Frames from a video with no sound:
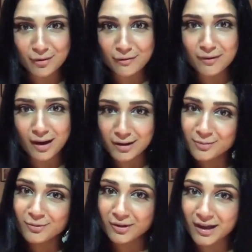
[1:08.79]
of
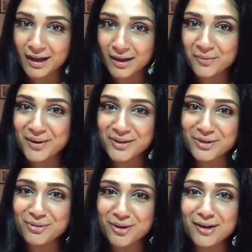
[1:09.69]
condom relay when
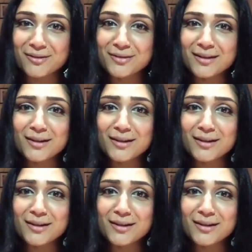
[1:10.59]
you are